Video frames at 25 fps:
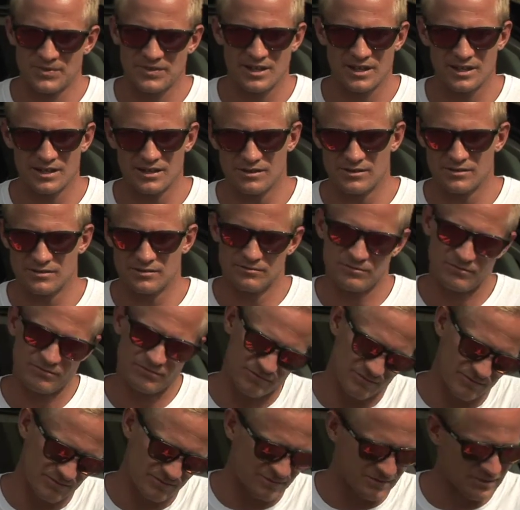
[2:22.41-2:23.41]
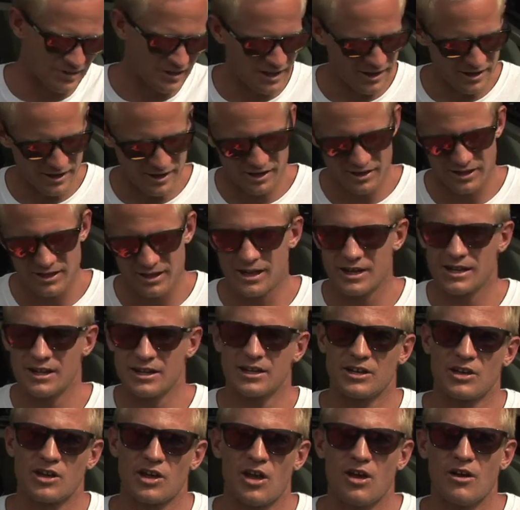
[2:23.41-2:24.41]
I don't know, getting
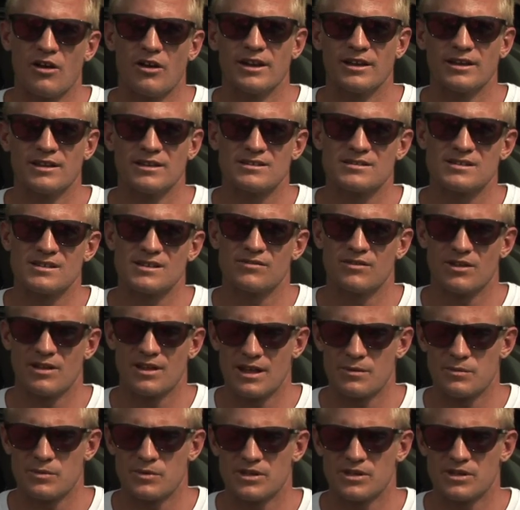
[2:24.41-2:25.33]
it going and stuff like that.